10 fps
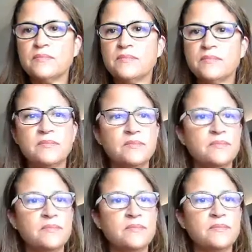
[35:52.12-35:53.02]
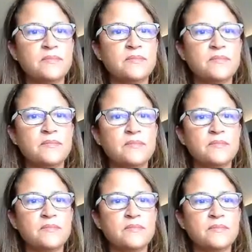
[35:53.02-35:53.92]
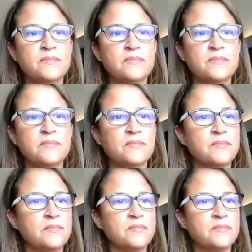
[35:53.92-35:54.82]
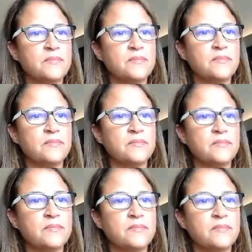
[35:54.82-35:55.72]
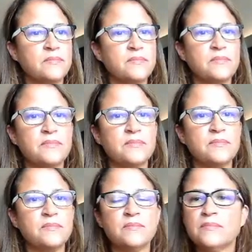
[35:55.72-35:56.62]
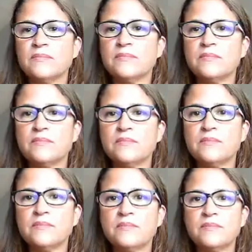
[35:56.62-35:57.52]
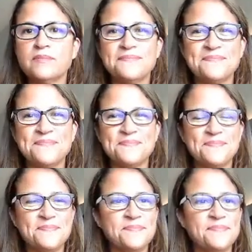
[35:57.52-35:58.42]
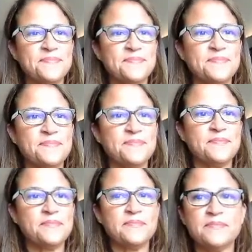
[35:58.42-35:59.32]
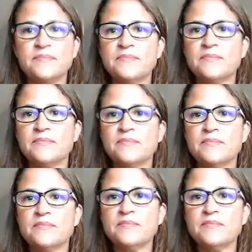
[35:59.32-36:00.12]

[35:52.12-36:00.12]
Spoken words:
(not speaking)